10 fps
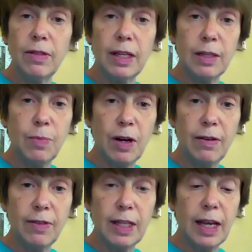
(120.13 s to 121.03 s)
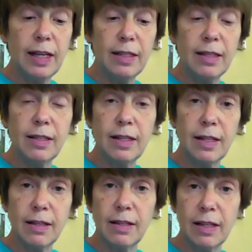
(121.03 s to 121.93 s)
That's part of science, is
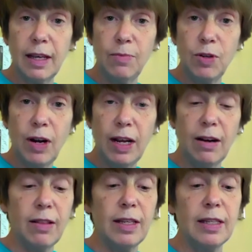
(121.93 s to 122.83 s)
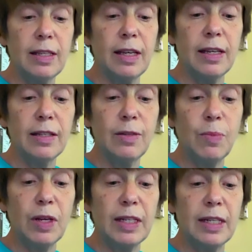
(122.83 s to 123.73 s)
to keep trying all these things,
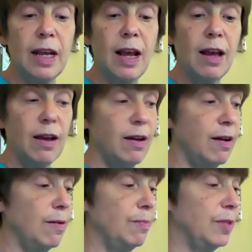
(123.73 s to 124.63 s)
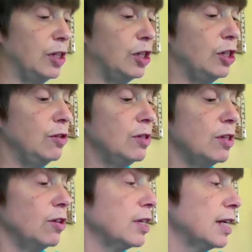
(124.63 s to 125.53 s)
but the shoots
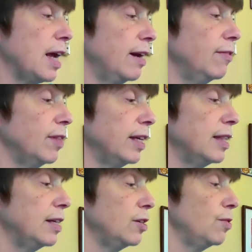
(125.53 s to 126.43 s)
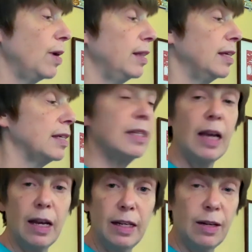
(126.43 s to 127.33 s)
looked kind of like they do on this
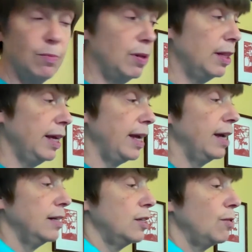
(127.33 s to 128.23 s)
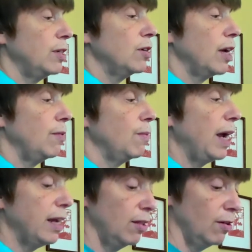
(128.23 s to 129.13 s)
onion plant. So I took a
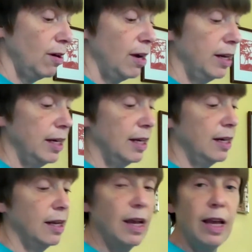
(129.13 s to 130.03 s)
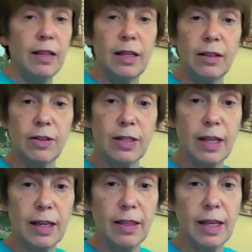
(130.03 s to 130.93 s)
regular onion that looks
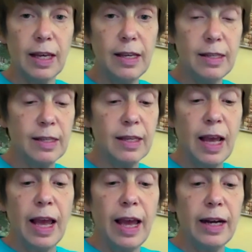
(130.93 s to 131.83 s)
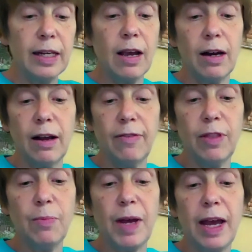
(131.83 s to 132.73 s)
like this and cut off
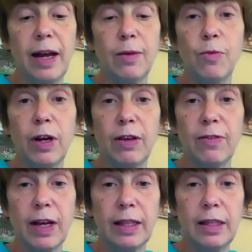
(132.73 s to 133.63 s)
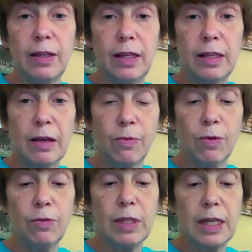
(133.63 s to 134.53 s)
the bottom where you've got the
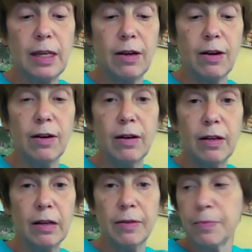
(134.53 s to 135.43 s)
roots here,